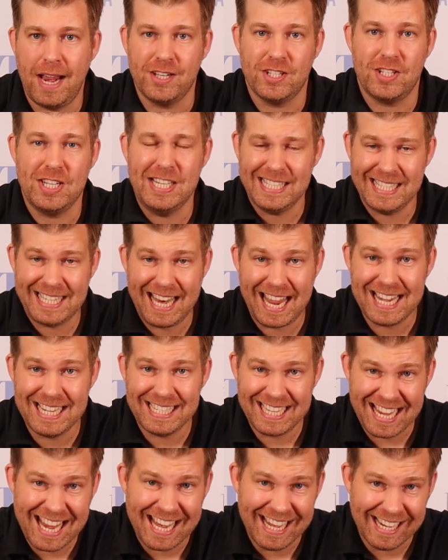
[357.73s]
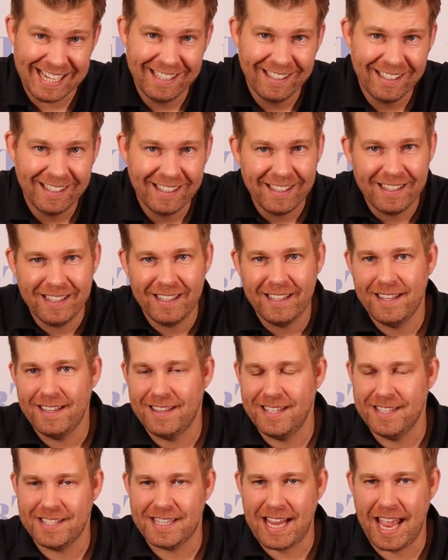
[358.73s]
actually stays in
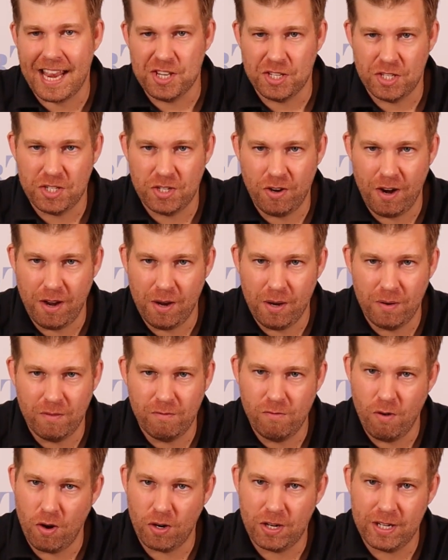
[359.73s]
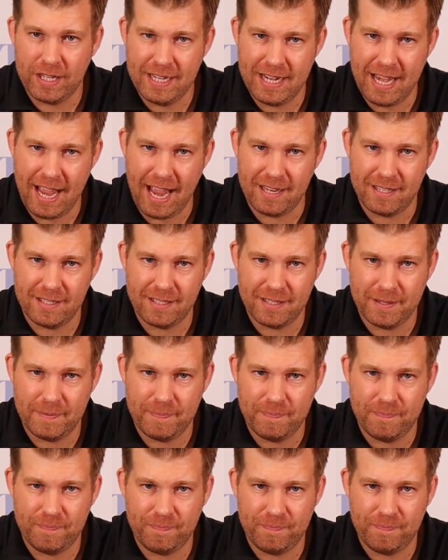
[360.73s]
the Scanstra Rock Nest.